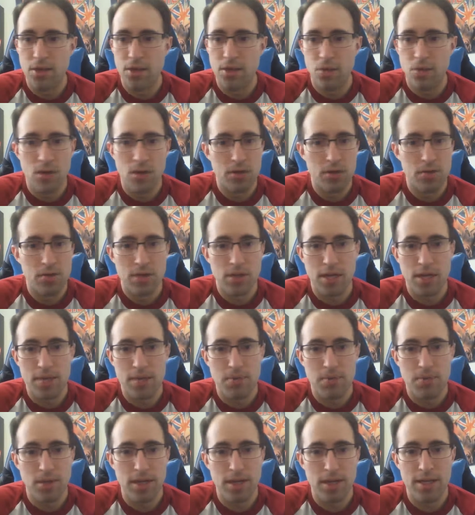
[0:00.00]
the longer that I
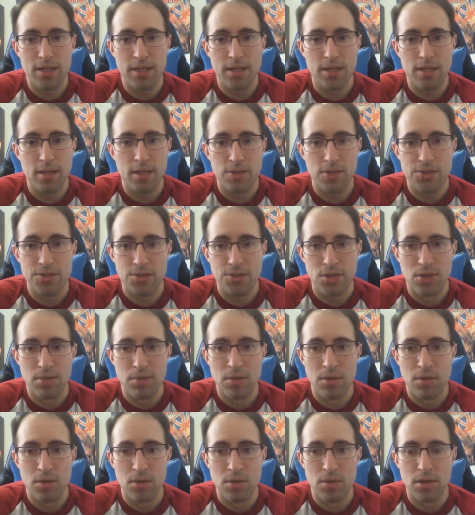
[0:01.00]
played it on story
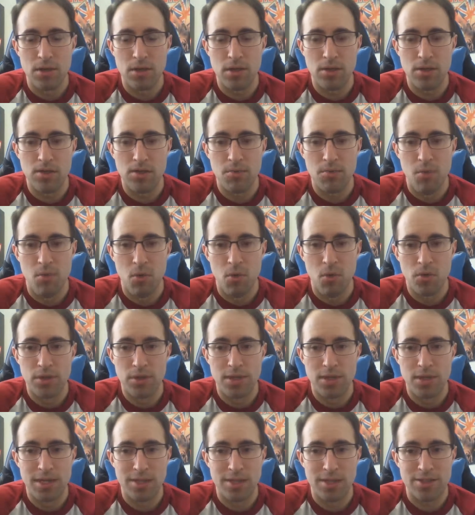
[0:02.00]
mode, the more
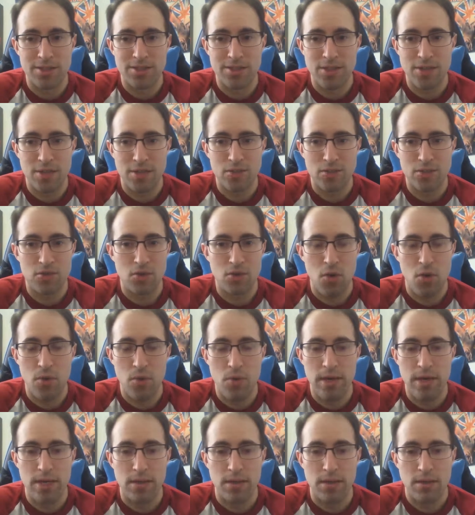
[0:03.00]
that I got sucked
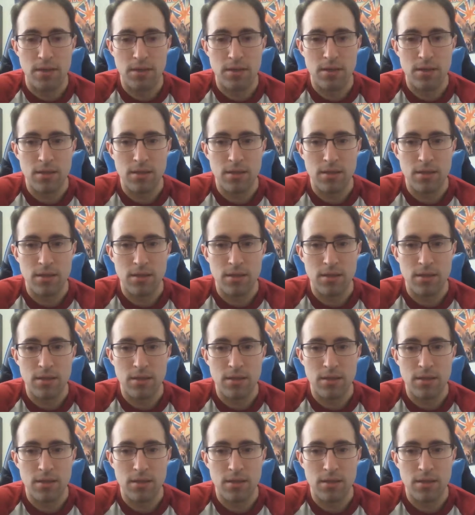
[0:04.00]
so in.